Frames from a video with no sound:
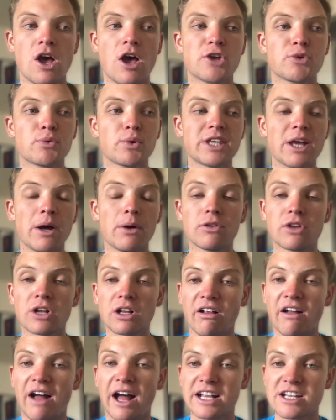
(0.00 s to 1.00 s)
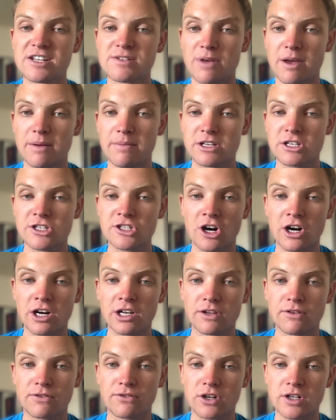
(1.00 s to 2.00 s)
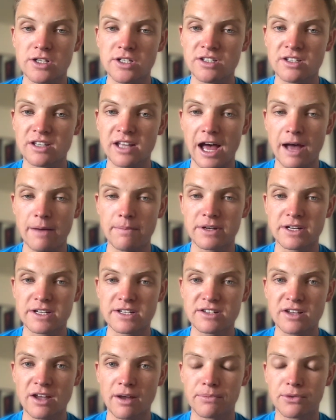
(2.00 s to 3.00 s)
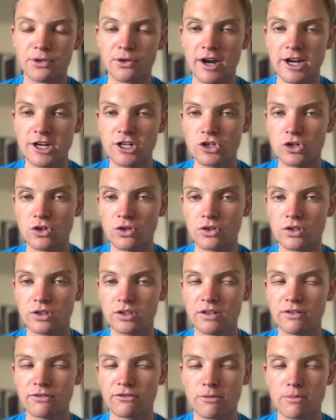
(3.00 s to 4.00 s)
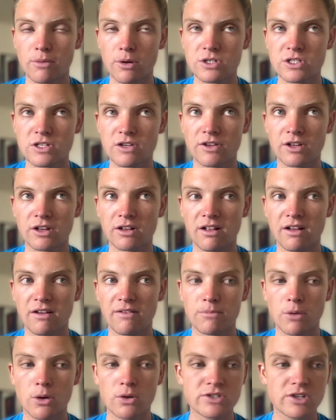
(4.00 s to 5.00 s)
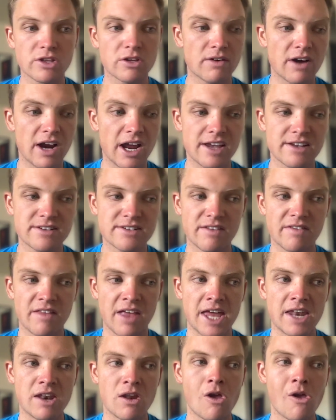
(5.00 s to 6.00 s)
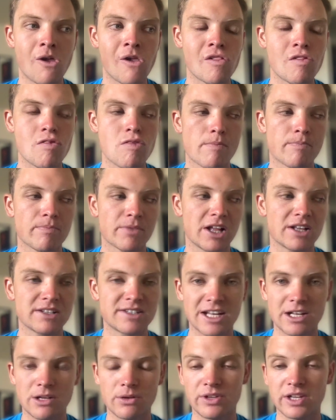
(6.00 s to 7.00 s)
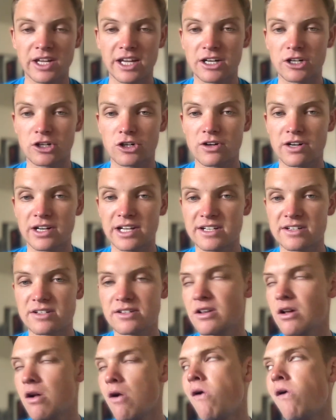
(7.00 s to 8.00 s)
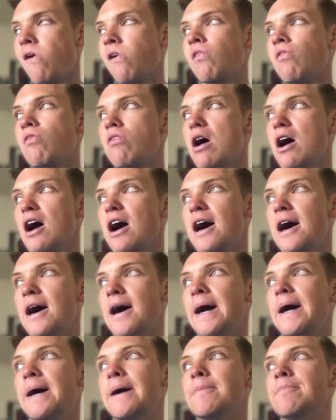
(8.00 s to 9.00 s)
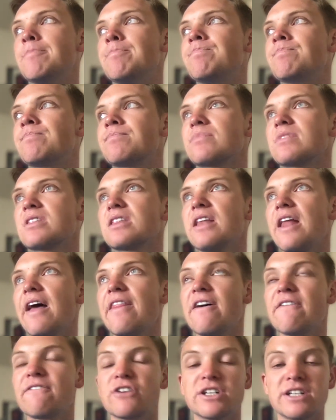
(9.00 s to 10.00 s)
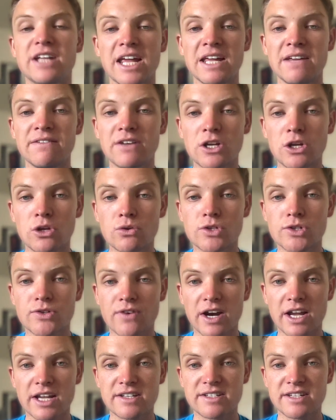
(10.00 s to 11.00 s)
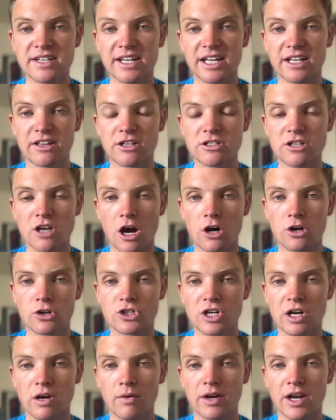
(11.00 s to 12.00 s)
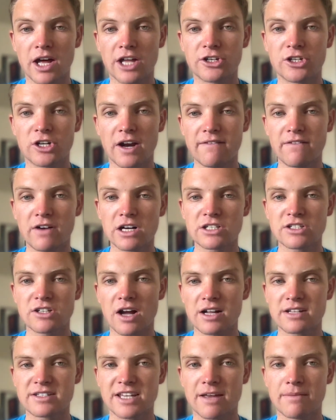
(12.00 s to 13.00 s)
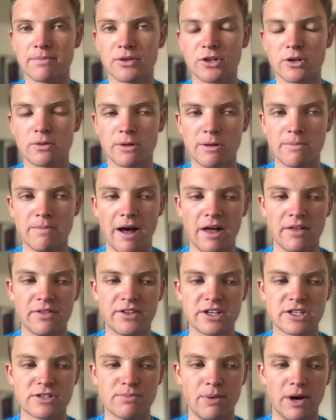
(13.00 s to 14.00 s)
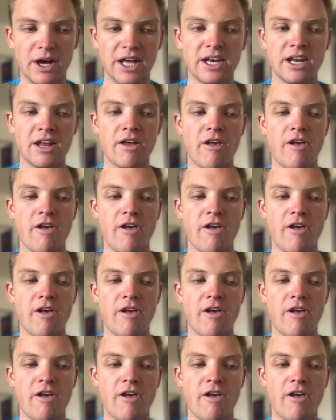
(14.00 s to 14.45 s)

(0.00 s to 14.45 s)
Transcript: So what that would look like is maybe starting the first lap in a sub-threshold for most of the race, and then continually increase. And then for David, who's racing the Tahoe Trail 100, I've already talked to him a little bit about this, but